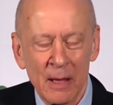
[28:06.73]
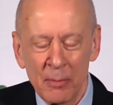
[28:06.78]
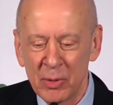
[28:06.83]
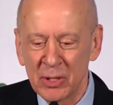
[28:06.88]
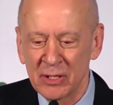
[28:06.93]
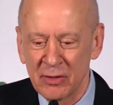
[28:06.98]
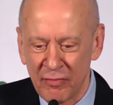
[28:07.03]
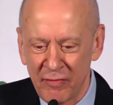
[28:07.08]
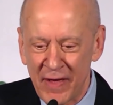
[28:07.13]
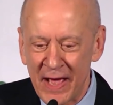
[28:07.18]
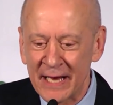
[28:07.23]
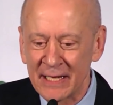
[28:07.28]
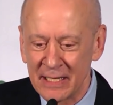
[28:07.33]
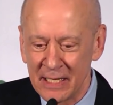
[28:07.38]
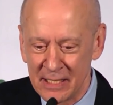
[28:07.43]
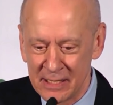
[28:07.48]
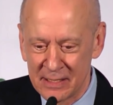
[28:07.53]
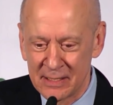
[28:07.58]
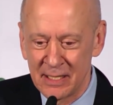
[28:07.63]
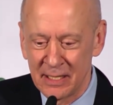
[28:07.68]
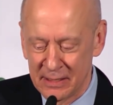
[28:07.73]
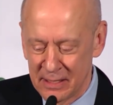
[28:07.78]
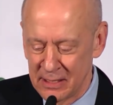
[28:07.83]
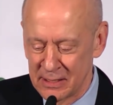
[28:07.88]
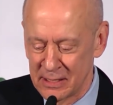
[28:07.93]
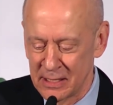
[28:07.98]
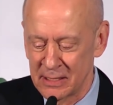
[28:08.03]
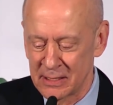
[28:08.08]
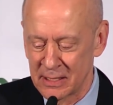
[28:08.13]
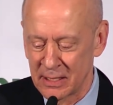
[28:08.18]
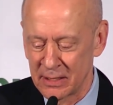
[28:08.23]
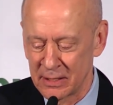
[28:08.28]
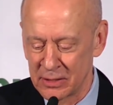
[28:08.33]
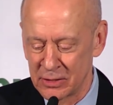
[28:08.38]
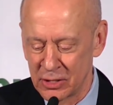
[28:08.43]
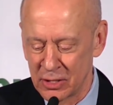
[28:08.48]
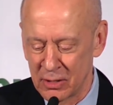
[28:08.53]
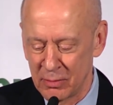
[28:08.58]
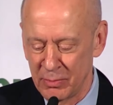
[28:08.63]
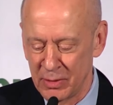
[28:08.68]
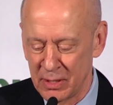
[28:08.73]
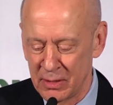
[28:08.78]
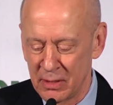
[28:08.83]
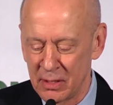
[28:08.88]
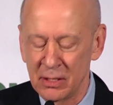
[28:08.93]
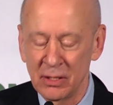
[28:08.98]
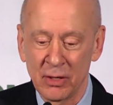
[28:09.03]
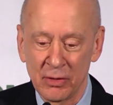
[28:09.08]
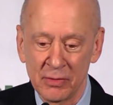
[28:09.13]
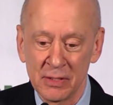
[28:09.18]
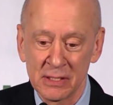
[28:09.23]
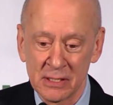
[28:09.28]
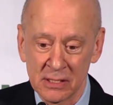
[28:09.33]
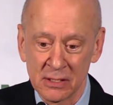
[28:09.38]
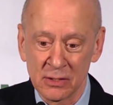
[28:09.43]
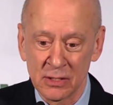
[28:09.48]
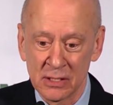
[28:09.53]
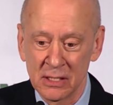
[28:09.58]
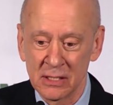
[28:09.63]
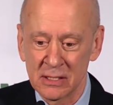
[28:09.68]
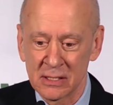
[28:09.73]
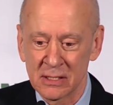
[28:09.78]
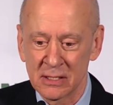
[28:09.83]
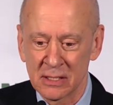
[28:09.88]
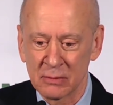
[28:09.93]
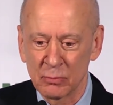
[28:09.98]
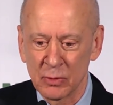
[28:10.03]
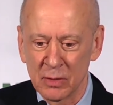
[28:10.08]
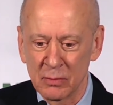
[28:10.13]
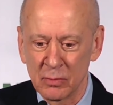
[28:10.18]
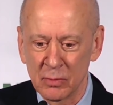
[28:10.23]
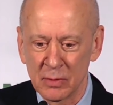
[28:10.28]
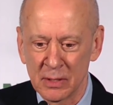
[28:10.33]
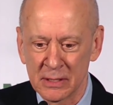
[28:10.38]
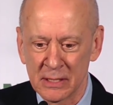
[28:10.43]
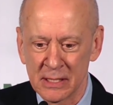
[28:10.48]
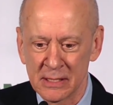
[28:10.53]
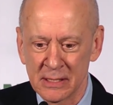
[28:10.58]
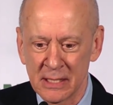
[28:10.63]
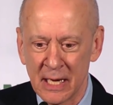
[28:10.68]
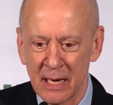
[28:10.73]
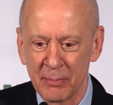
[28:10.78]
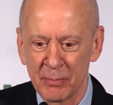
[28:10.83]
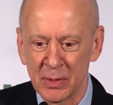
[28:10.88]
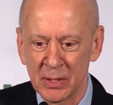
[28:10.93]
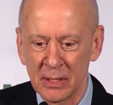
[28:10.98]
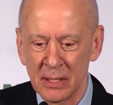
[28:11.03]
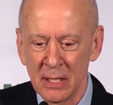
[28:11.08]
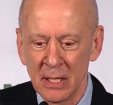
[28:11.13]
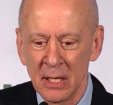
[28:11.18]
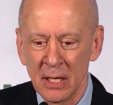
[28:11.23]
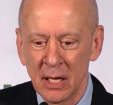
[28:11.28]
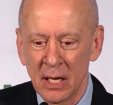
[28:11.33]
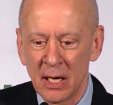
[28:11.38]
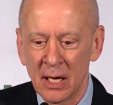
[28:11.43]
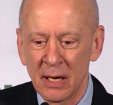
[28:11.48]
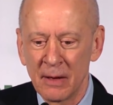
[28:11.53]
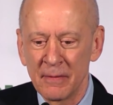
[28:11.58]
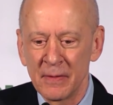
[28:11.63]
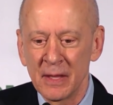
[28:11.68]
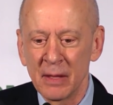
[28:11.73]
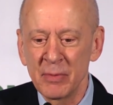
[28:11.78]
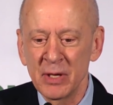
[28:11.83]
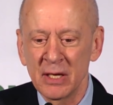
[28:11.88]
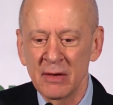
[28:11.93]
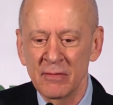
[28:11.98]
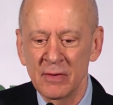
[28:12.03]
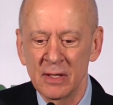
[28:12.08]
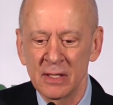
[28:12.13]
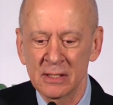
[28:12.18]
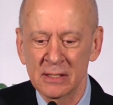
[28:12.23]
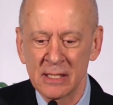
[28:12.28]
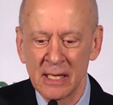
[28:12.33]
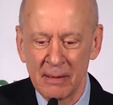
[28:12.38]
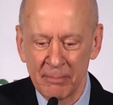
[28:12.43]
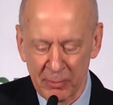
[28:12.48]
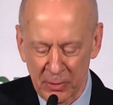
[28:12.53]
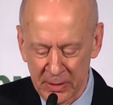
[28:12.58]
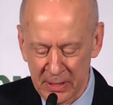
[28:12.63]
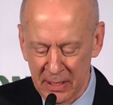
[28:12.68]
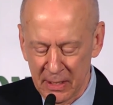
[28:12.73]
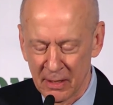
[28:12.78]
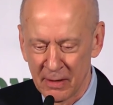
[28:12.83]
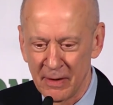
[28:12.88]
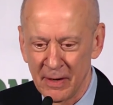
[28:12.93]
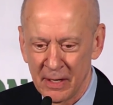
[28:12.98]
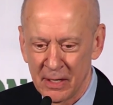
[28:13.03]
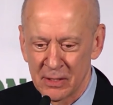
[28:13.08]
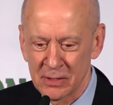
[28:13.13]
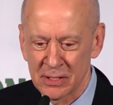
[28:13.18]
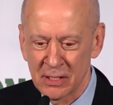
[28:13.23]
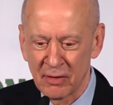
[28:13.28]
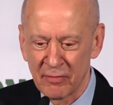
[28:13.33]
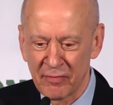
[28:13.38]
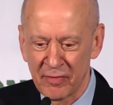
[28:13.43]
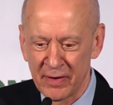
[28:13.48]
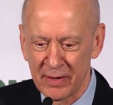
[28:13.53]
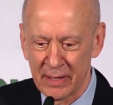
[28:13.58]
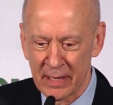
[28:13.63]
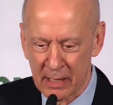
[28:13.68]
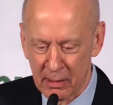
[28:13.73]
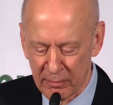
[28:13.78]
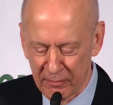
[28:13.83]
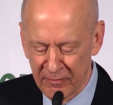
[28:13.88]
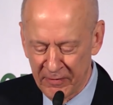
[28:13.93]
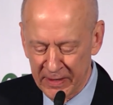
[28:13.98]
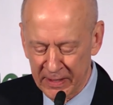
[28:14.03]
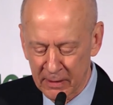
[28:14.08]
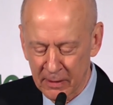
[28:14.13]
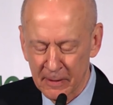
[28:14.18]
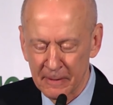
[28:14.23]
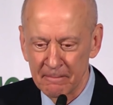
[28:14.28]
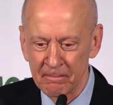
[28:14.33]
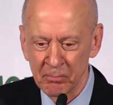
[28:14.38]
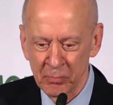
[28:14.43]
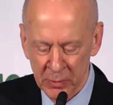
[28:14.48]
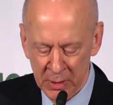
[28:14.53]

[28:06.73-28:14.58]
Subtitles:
But the fact is that this is a legitimate, this is what does happen. Let me give you an example here. Here's our friend Halbfinger.